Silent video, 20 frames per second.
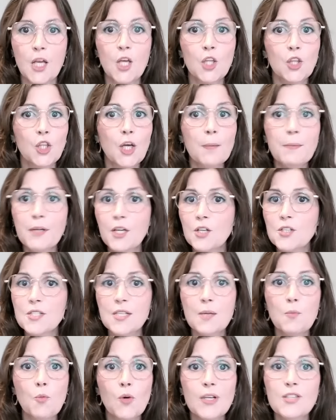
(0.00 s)
Not because
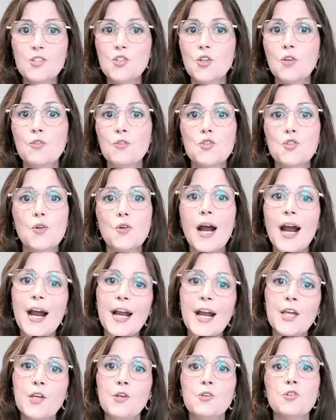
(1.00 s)
someone is going to
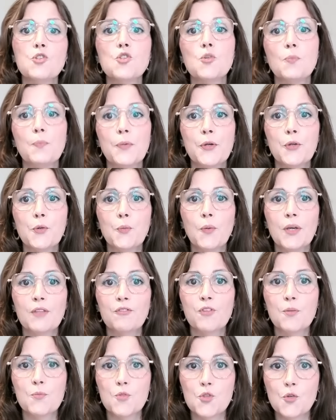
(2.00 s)
hire you to build one
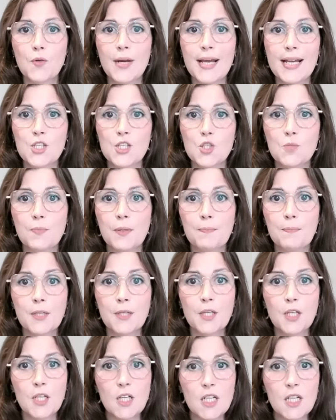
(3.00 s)
from scratch, but
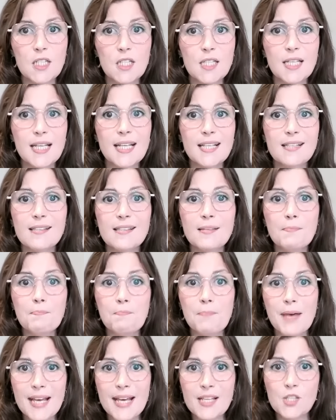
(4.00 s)
because it's the
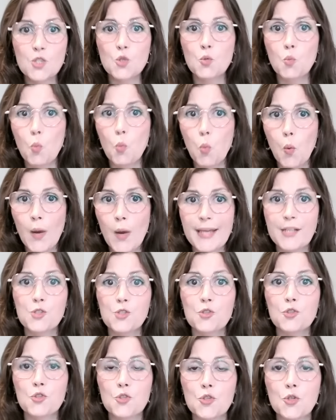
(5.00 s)
best way
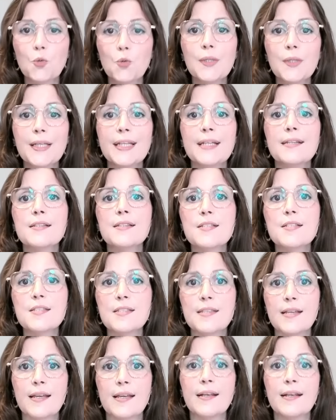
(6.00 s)
to truly
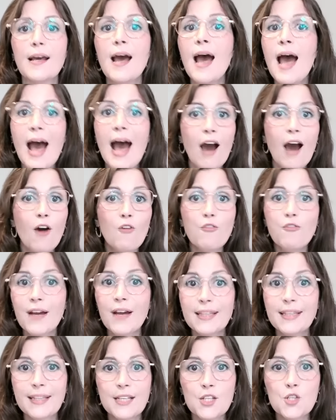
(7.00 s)
understand how
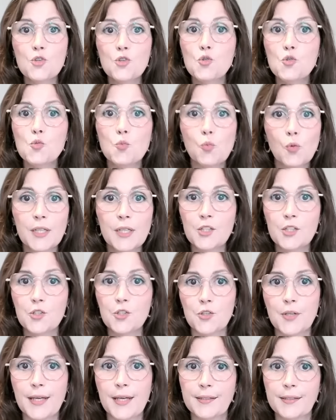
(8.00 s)
financials work
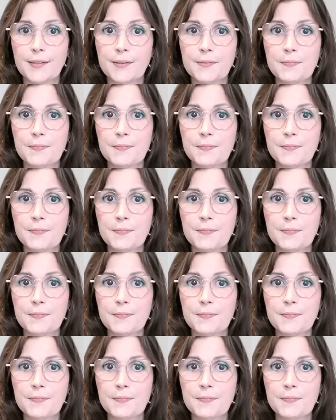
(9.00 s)
together.